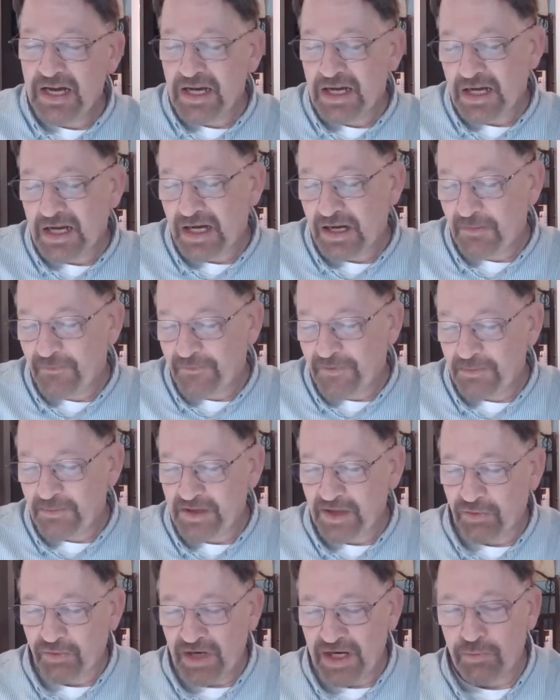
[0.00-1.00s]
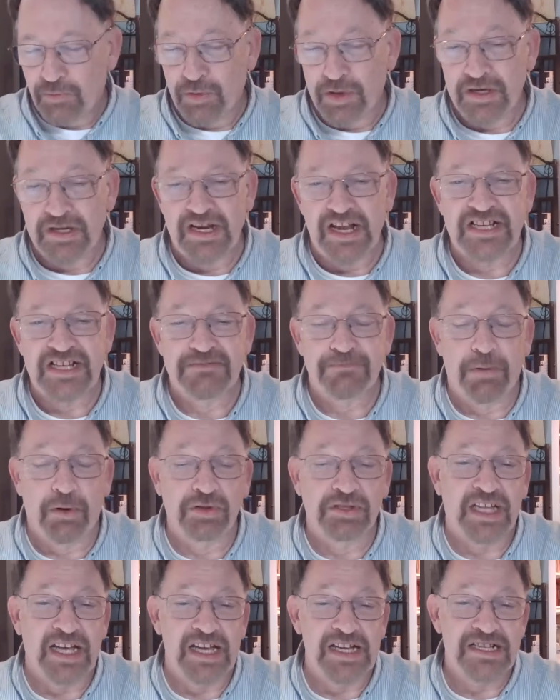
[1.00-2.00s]
come from the Greek word
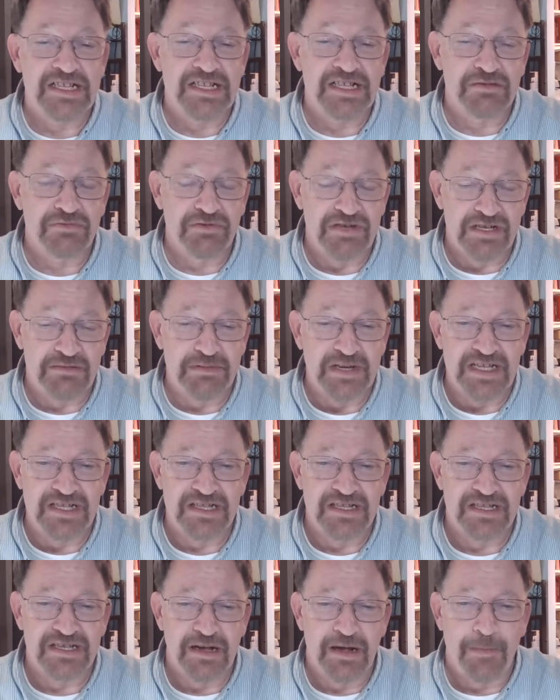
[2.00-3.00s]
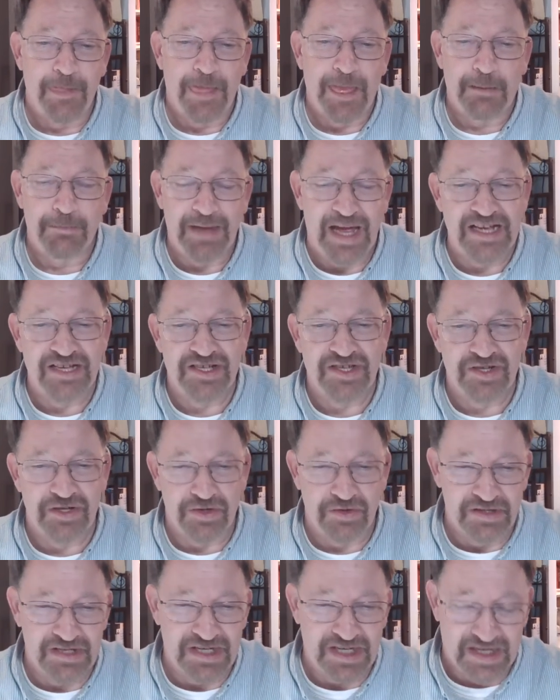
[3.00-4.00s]
despotes, which means master
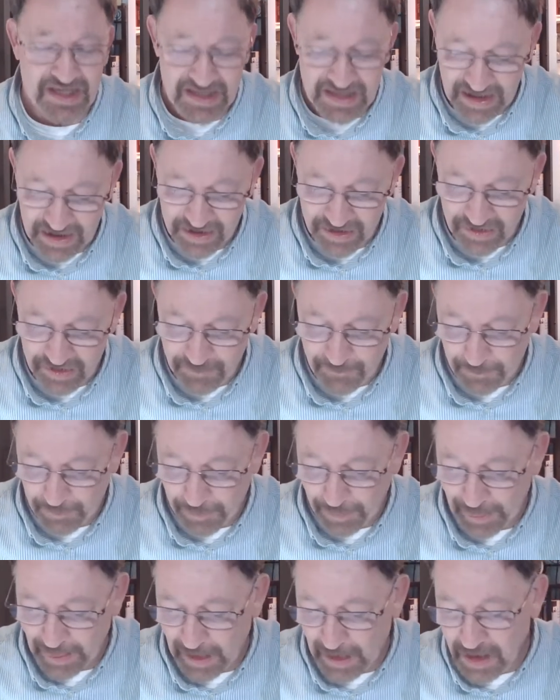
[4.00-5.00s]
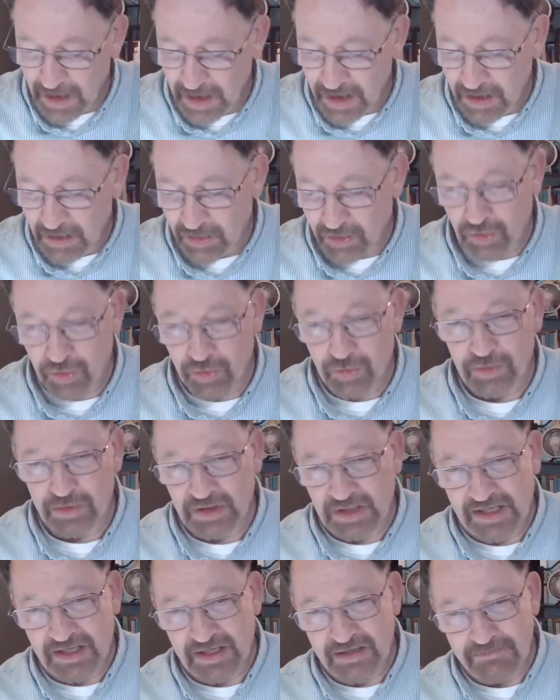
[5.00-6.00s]
or dictator or
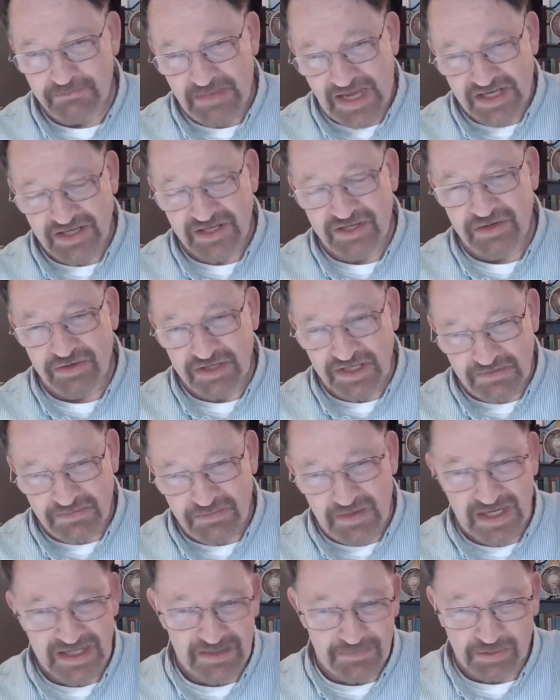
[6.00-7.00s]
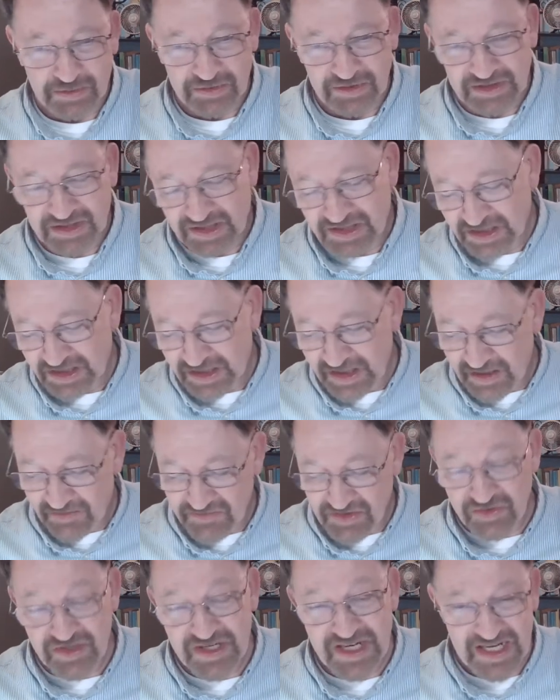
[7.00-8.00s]
like master as, as opposed to slave.
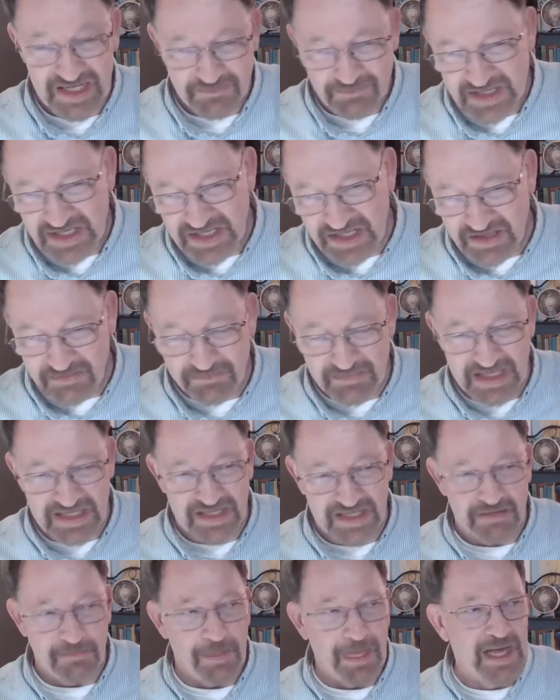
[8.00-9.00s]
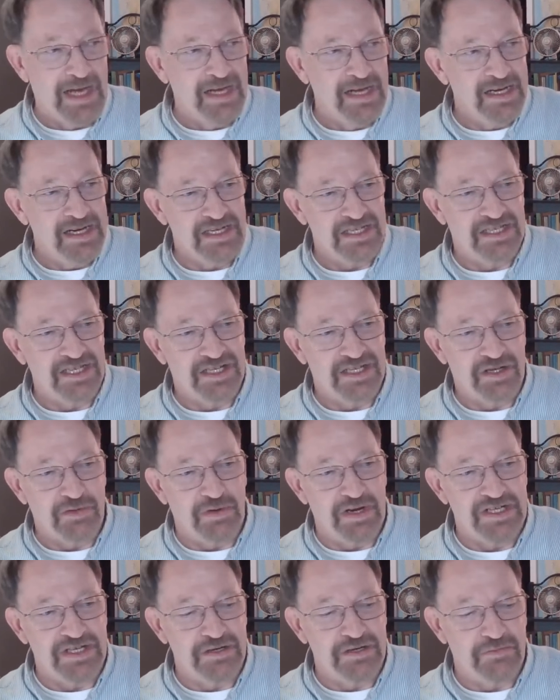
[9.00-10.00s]
So despotism means a
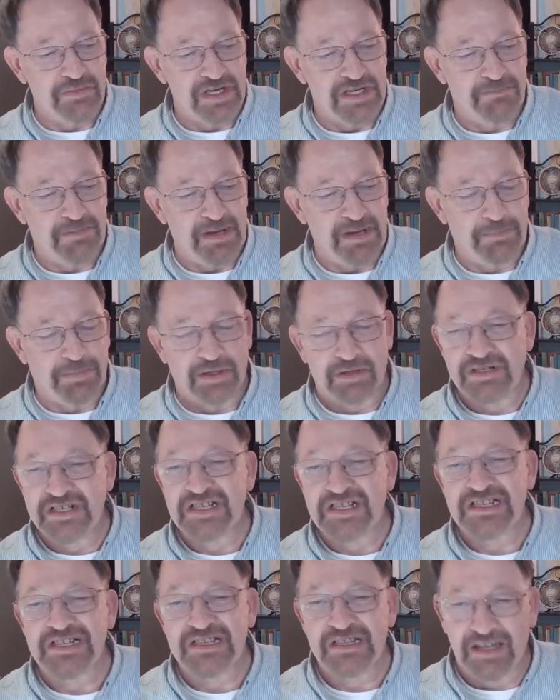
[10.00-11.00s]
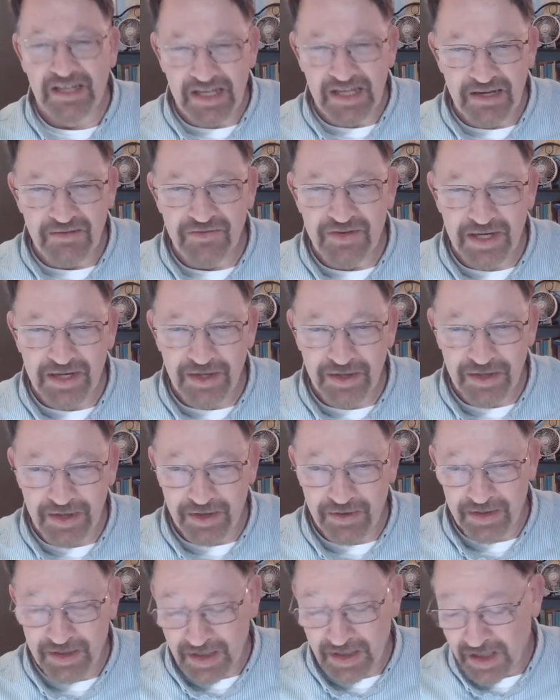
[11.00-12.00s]
situation in which people are enslaved to
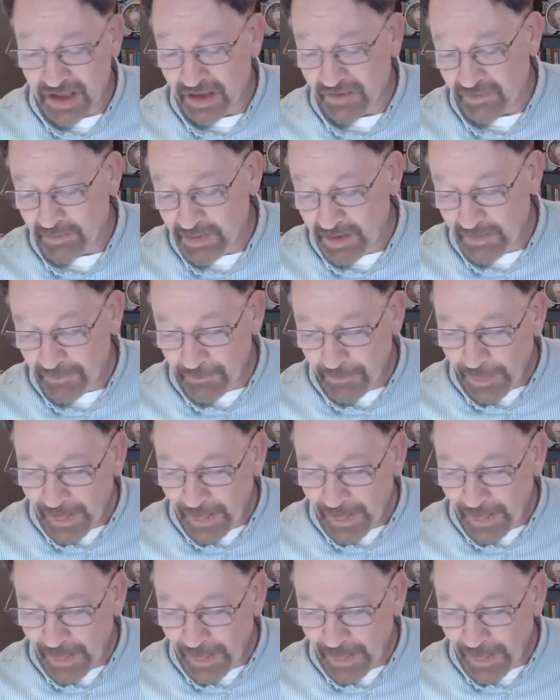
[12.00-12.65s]
their government.